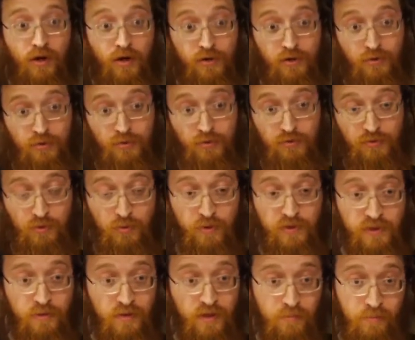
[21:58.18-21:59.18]
are you
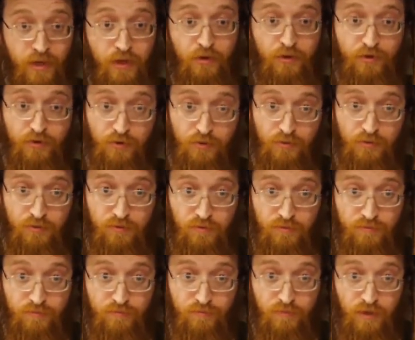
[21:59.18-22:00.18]
doing something that may hurt you,
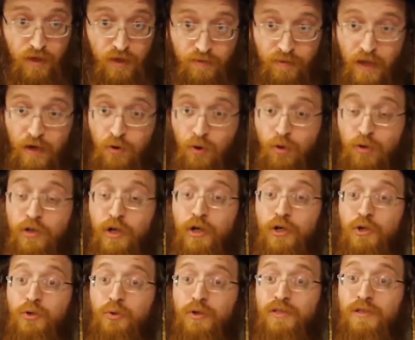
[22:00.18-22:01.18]
not only are
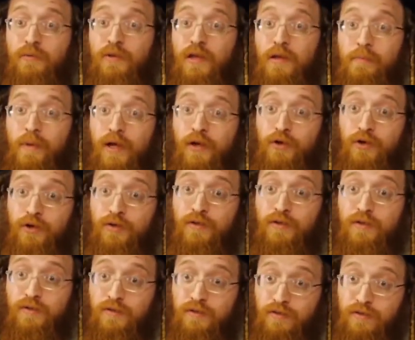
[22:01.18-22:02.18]
you doing something that may
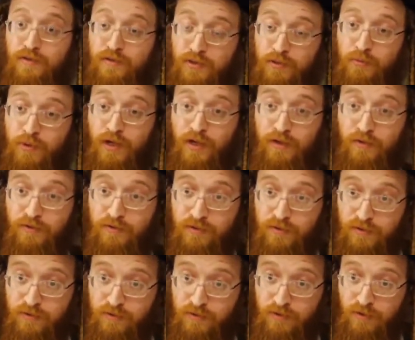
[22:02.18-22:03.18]
hurt someone
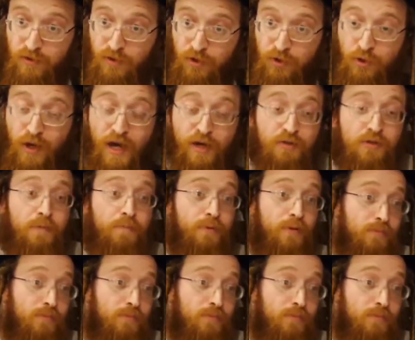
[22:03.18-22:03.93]
else, you're actually